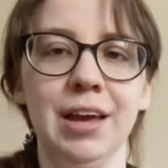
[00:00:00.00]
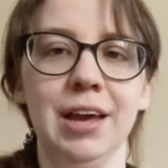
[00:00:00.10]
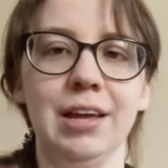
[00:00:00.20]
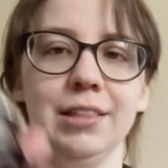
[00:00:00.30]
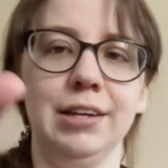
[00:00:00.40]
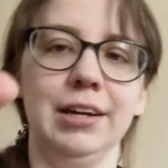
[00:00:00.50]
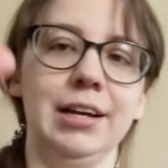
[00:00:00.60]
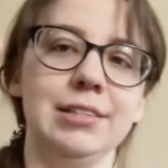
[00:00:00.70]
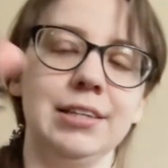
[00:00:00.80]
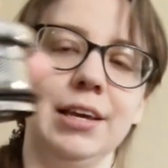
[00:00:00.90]
and then it
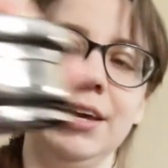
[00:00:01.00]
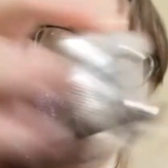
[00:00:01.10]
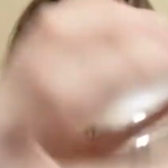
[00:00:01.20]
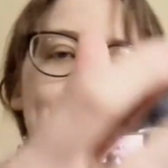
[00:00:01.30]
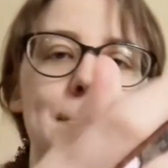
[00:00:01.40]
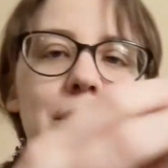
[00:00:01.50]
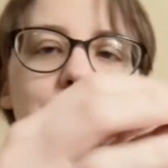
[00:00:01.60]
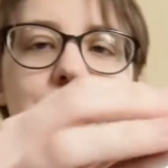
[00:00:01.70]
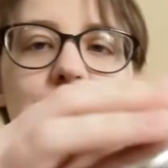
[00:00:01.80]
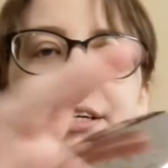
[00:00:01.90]
has a
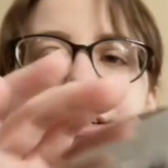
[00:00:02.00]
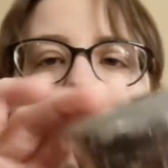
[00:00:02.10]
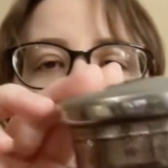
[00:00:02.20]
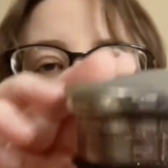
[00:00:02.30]
metal lid